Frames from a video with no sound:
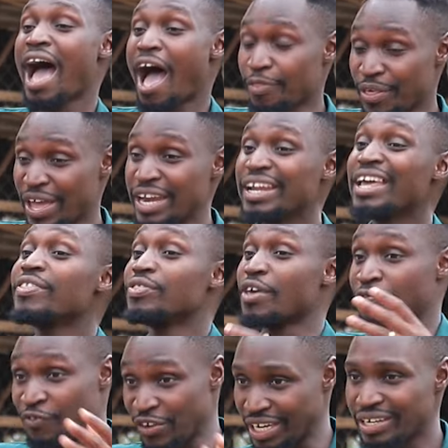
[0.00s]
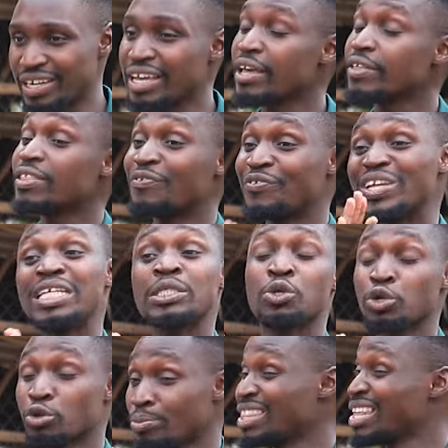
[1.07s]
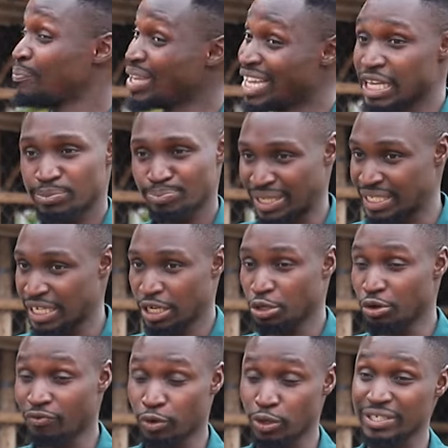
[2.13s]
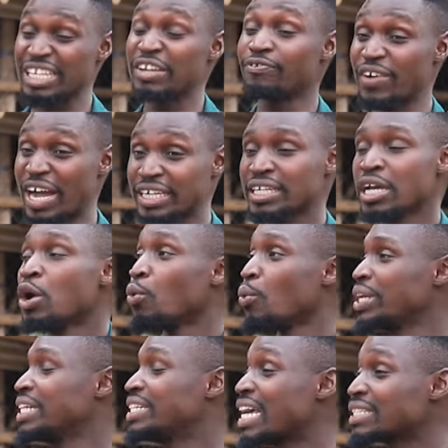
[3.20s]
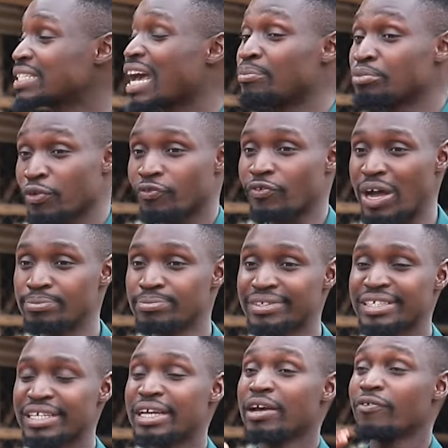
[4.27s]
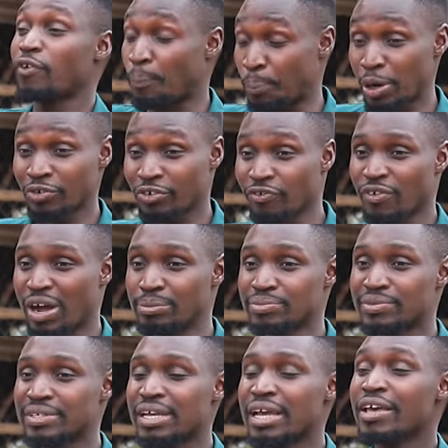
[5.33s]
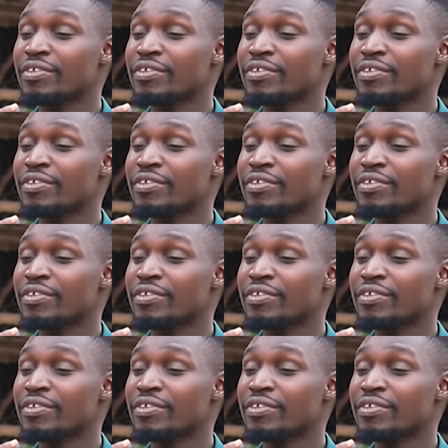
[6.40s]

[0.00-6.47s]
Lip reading: And then the feed. The feed is going to be the biggest percentage, of course. In fact, when it does come to farms, for poultry farms,